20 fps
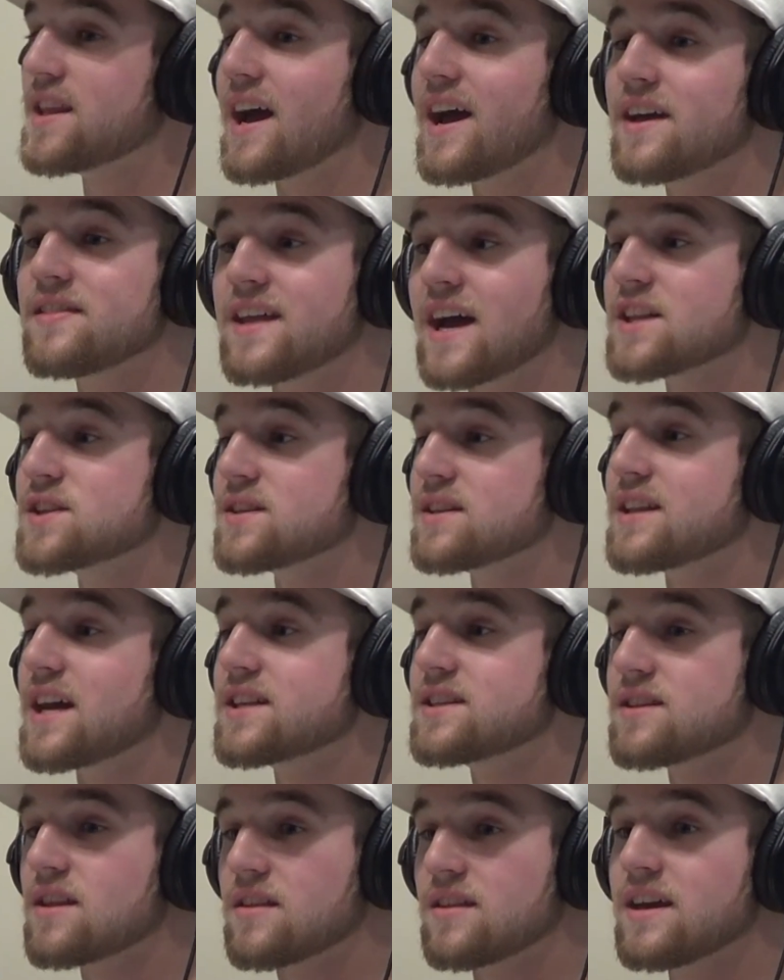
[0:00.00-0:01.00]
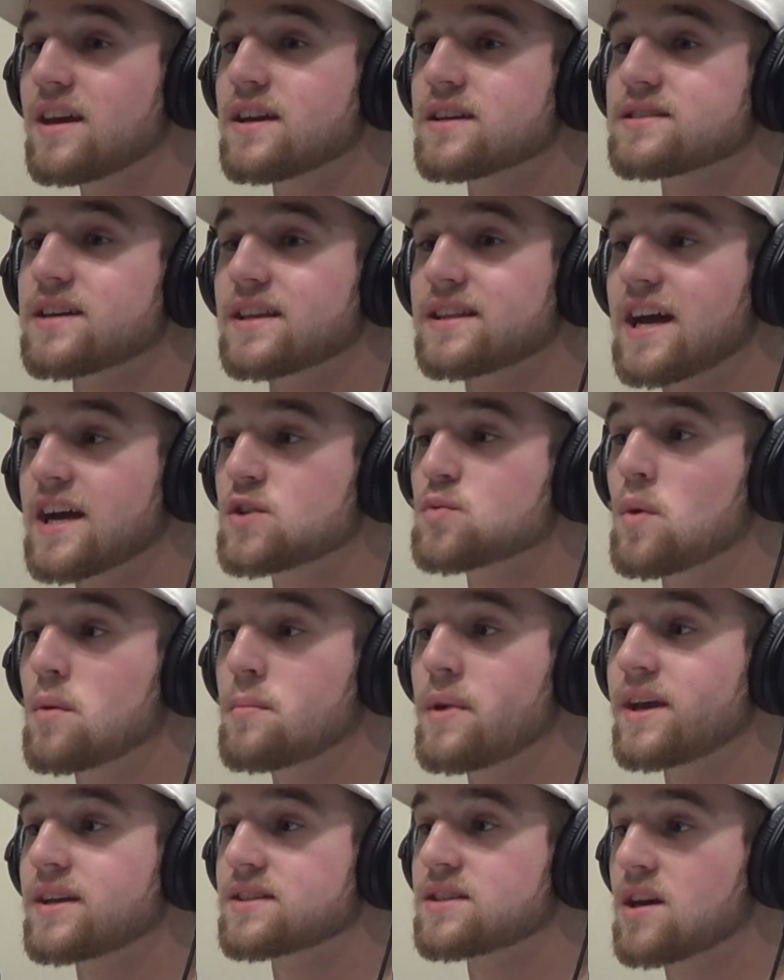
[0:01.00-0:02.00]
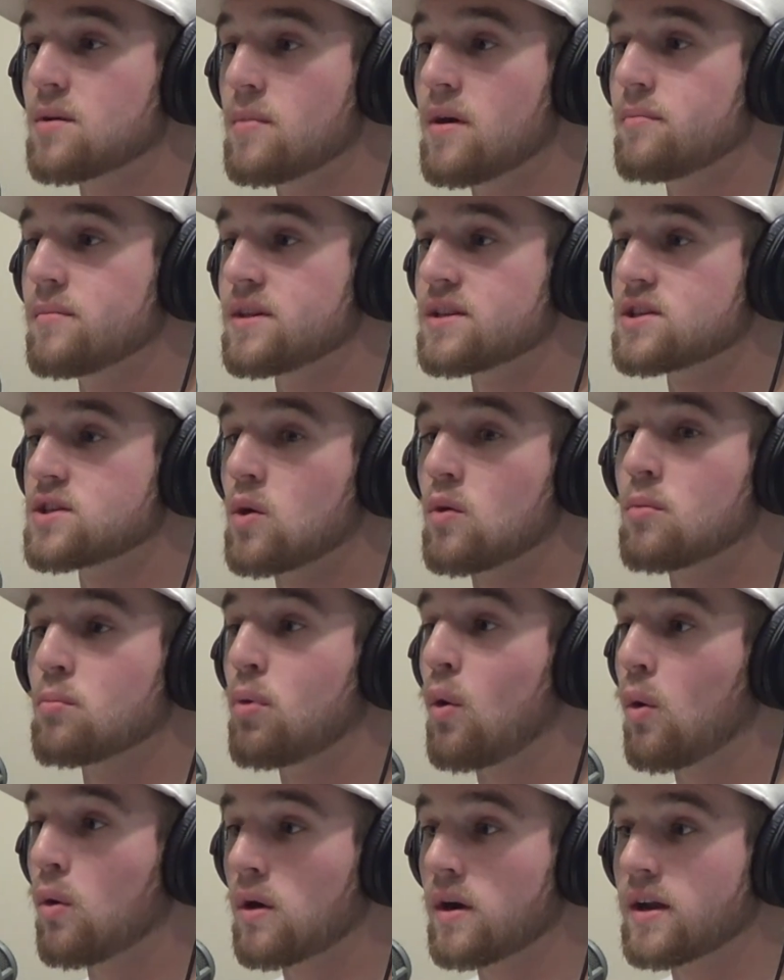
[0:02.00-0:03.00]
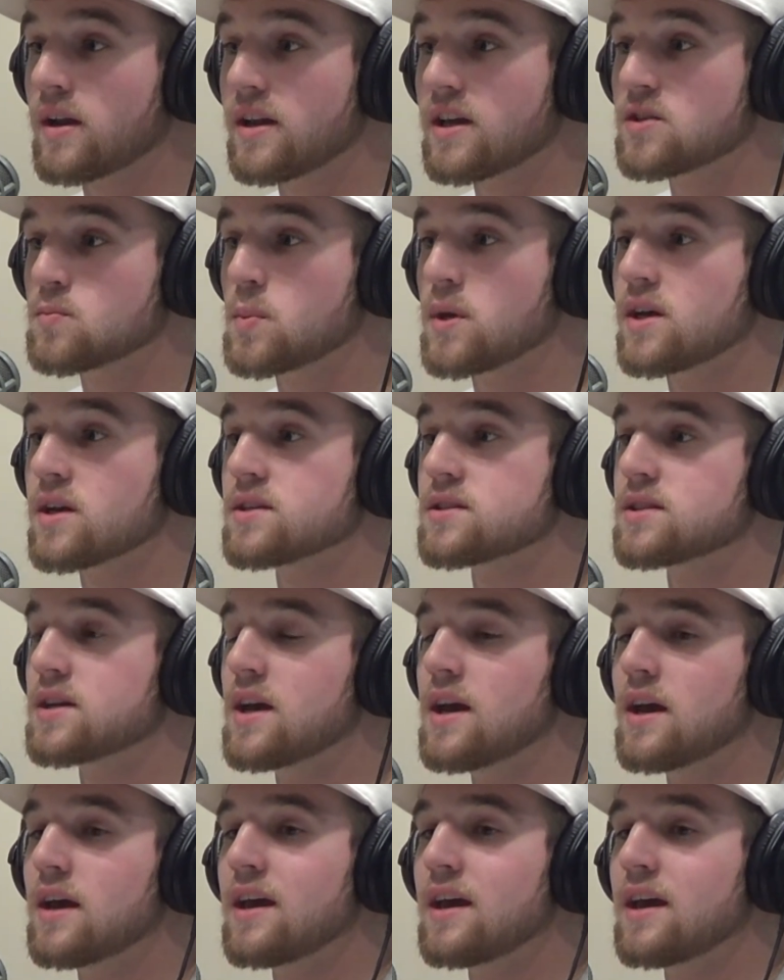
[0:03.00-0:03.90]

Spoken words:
that's the thing is like that's what makes commitment so important, is because